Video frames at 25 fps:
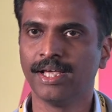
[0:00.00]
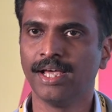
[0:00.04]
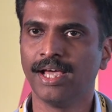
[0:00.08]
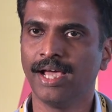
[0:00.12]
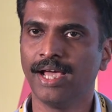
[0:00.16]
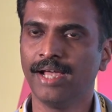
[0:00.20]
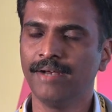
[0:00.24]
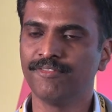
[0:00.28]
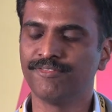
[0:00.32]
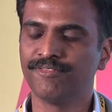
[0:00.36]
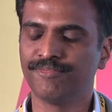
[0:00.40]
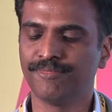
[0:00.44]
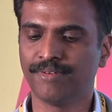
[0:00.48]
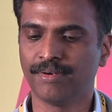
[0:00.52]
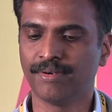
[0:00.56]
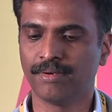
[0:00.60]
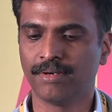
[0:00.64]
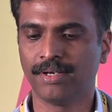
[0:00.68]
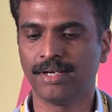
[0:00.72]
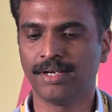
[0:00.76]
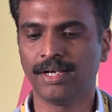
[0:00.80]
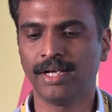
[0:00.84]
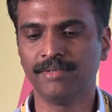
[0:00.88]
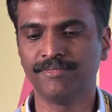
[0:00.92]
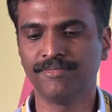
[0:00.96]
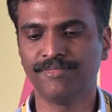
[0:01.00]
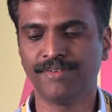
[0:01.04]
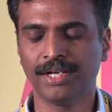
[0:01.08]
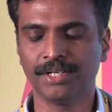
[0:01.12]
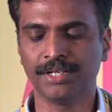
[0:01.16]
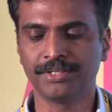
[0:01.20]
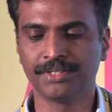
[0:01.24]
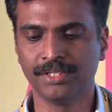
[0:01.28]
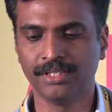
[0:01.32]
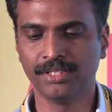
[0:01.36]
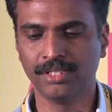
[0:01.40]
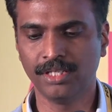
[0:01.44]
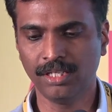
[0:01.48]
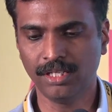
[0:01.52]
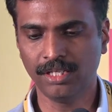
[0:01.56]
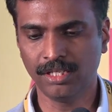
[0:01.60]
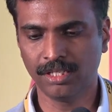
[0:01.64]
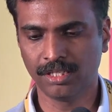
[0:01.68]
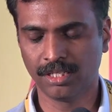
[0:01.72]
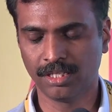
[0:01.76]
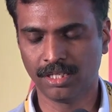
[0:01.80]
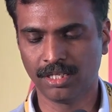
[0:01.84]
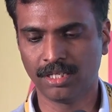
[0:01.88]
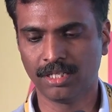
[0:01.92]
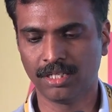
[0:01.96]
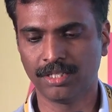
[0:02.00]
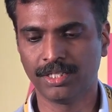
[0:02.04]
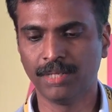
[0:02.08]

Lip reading: and fashion the